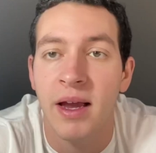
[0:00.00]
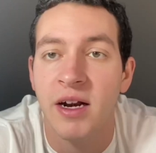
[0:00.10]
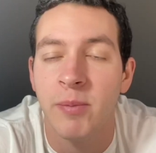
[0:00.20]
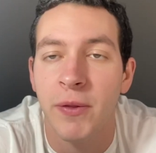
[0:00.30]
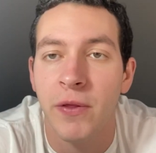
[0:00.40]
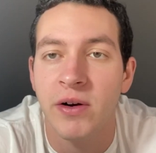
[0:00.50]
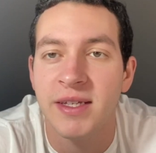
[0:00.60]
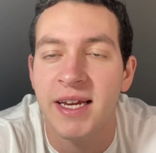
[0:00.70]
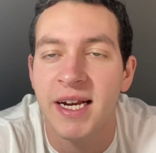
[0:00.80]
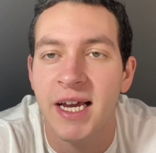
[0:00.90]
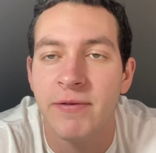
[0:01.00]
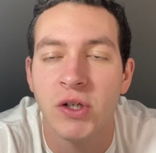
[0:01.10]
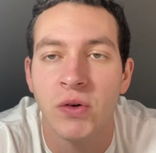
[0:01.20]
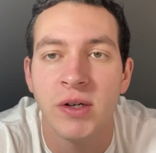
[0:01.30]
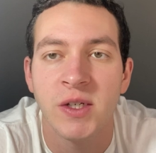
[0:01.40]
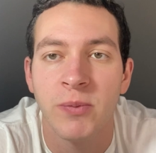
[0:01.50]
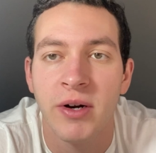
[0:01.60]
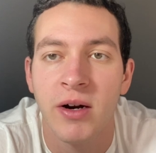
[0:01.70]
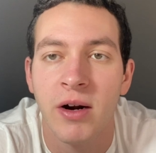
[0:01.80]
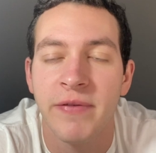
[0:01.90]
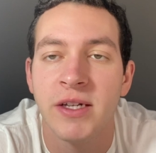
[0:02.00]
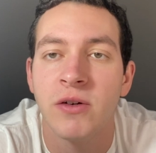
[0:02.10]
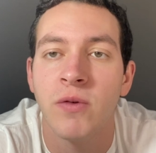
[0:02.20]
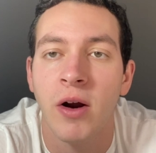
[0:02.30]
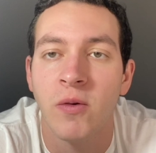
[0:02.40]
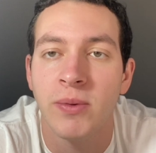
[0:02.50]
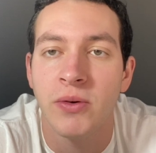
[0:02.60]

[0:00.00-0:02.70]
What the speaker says: At number 13, I have George Springer of the Toronto Blue